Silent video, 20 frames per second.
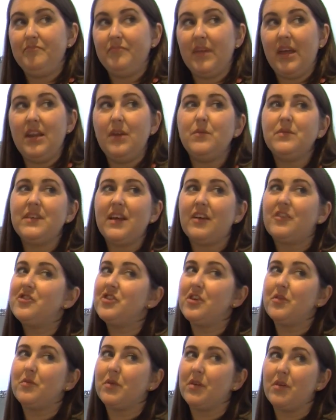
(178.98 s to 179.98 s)
And it was
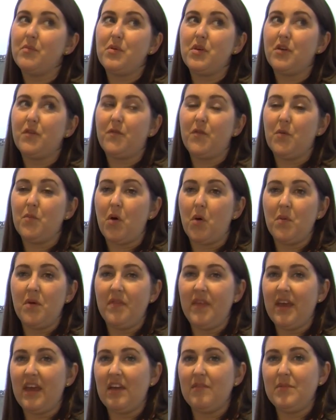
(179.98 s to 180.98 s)
actually a really beautiful moment.
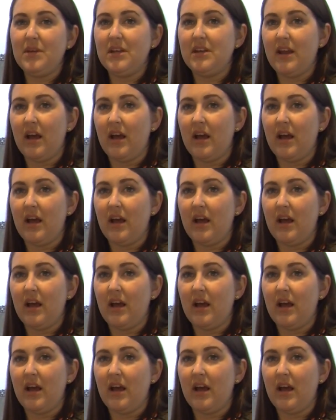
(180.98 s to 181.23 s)
They gave me a